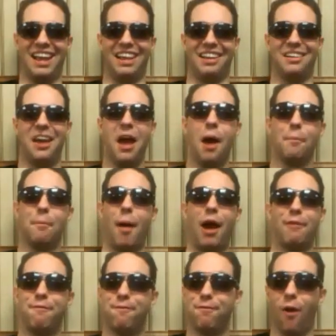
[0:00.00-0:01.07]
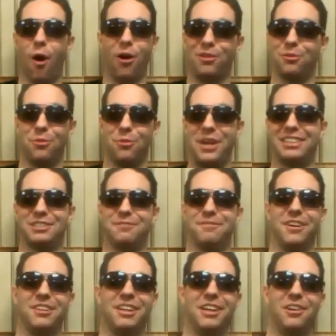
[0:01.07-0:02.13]
and by far the weakest
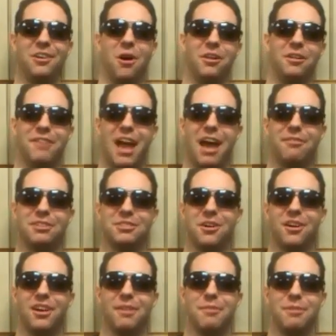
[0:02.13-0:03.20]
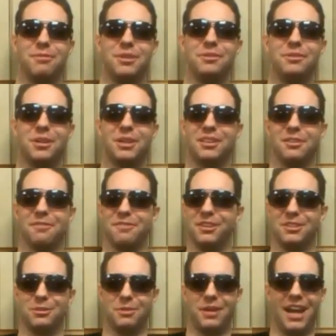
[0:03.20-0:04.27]
villain in all of Avatar. I mean, when you look at the
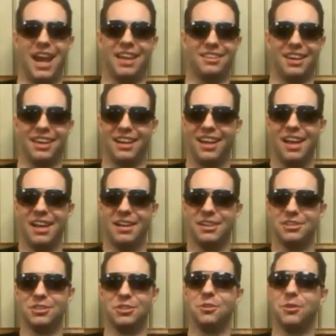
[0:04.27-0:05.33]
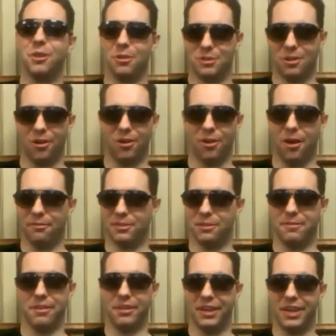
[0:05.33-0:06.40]
villains we had, like, Zuko started off as a
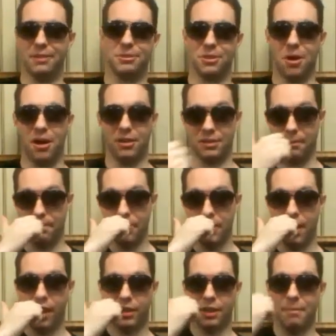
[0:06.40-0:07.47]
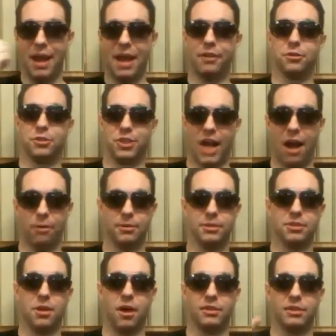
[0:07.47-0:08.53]
villain. He was awesome. Commander Zhao
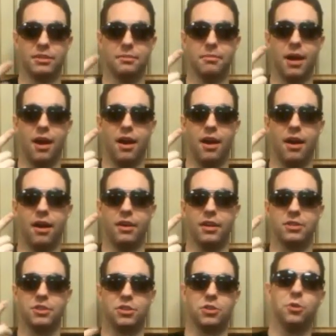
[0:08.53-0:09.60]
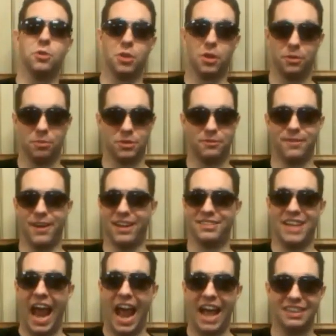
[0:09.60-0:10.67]
was awesome. Uh, Azula was
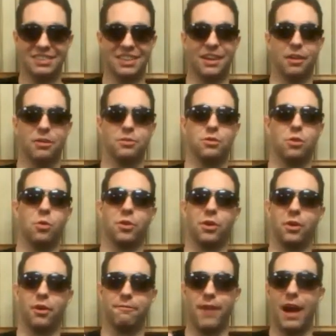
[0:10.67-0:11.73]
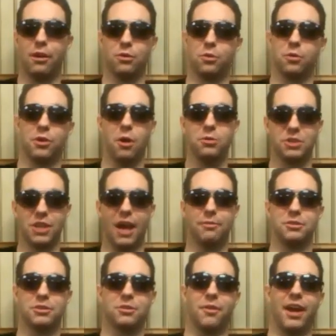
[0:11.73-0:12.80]
fantastic. Lord uh, Fire Lord Ozai
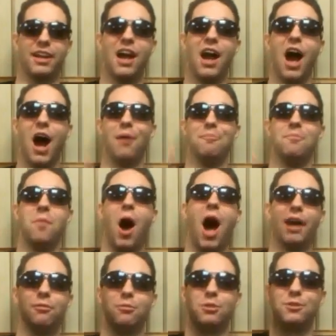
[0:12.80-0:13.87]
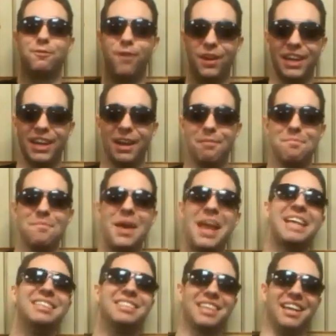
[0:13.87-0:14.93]
was great. Amon was fucking
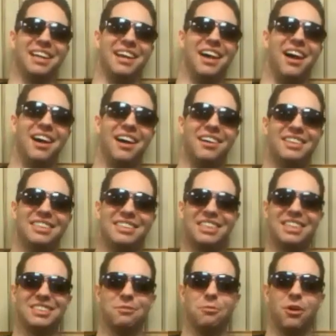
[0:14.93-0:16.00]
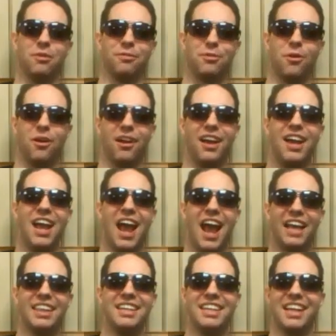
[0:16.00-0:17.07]
amazing uh, in season one of Korra.
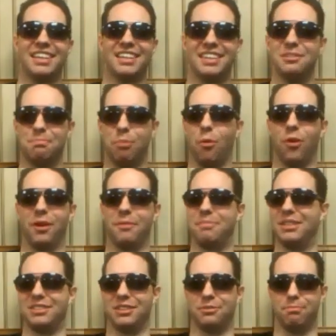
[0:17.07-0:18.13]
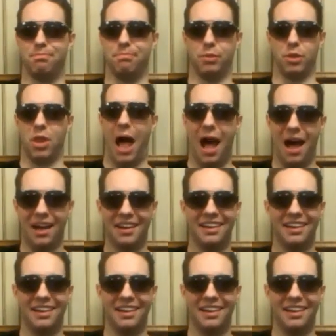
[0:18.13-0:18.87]
And then you get to this boring piece of blah,